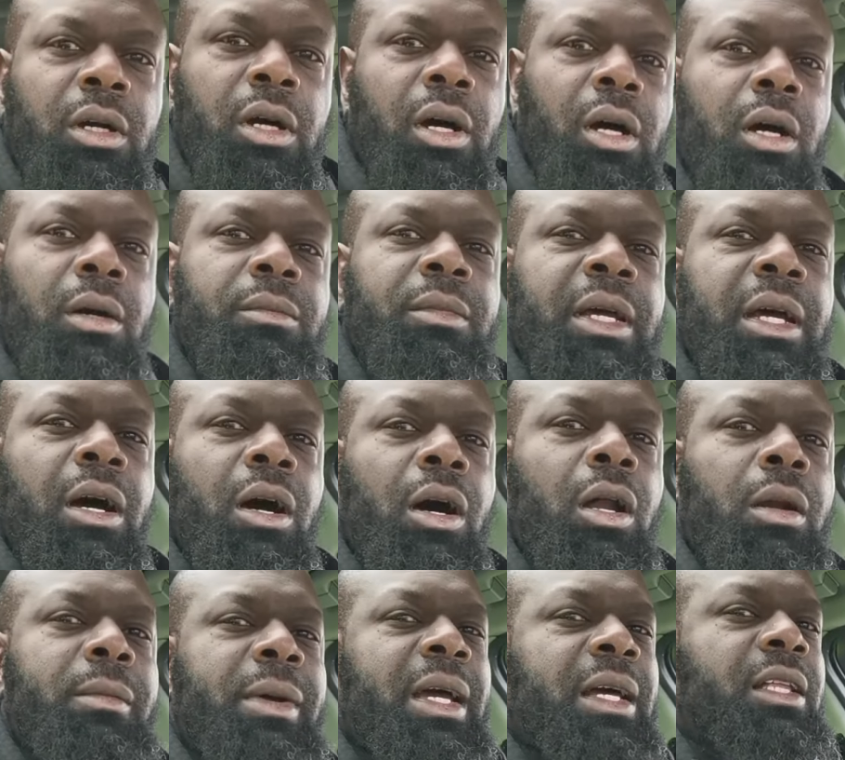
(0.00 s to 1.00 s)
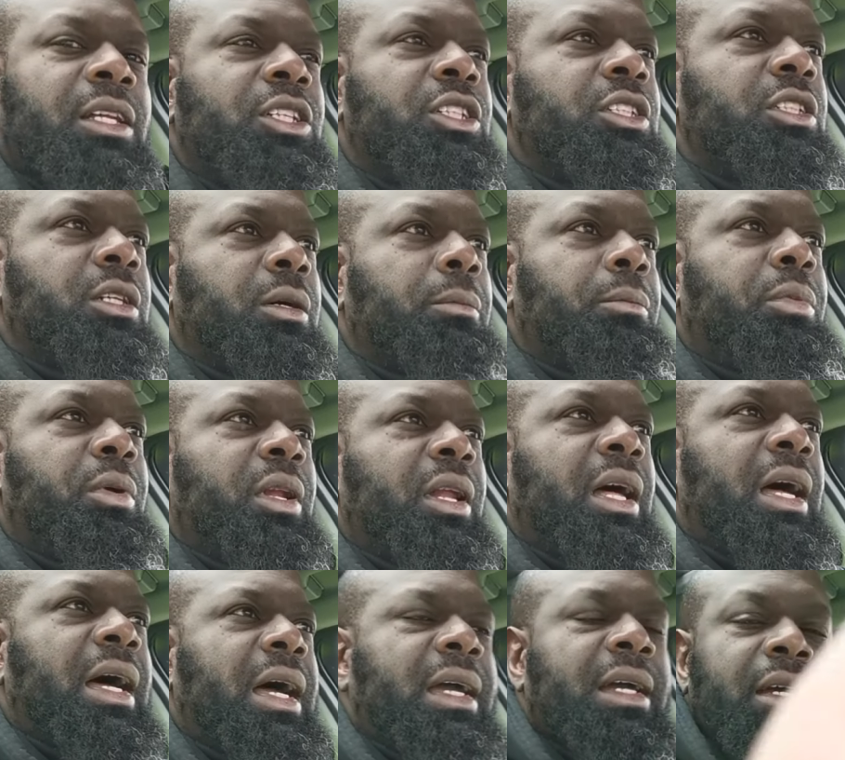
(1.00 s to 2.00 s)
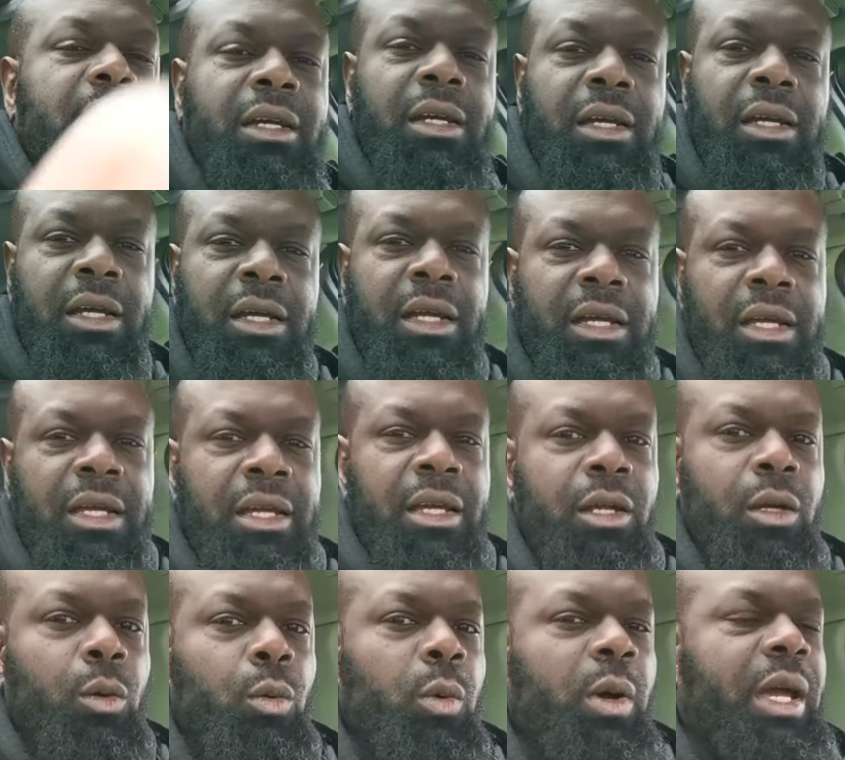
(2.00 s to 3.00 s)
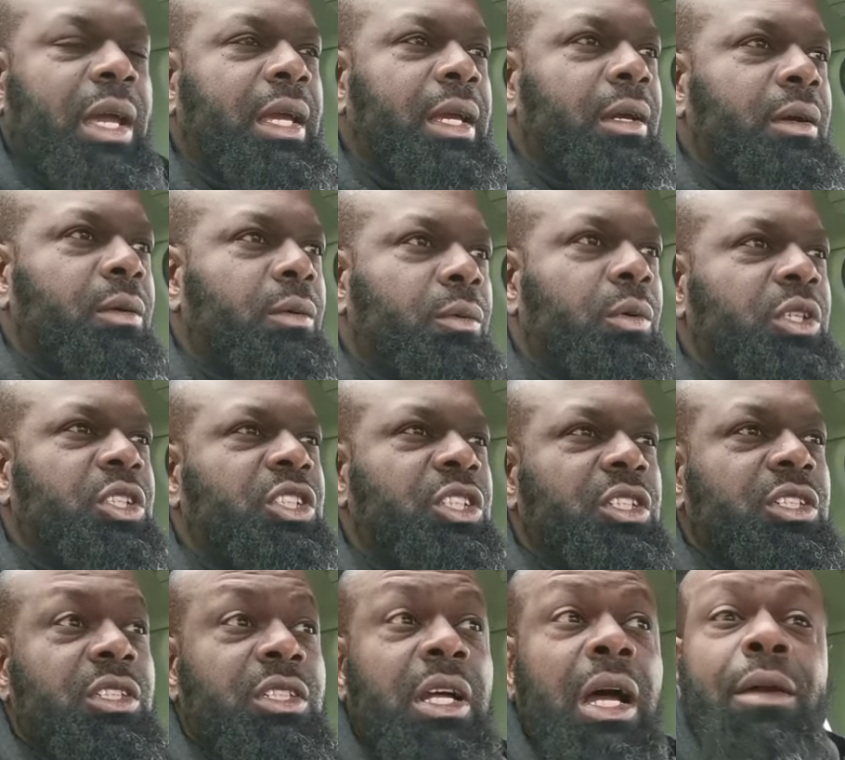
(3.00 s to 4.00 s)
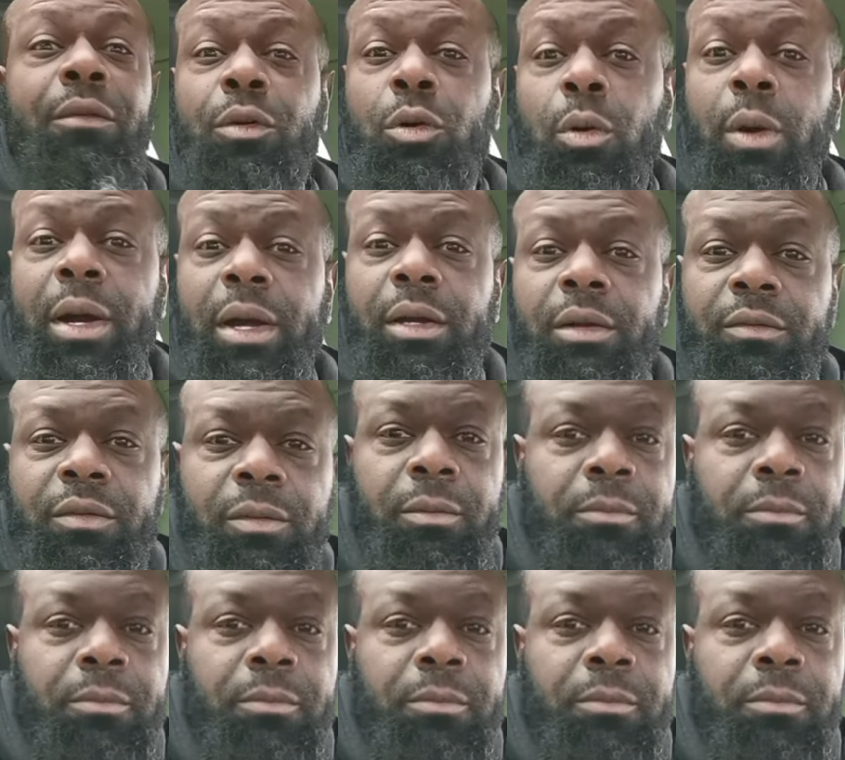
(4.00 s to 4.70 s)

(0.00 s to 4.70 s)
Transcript: Um, they automatically just comply in a way which is not required.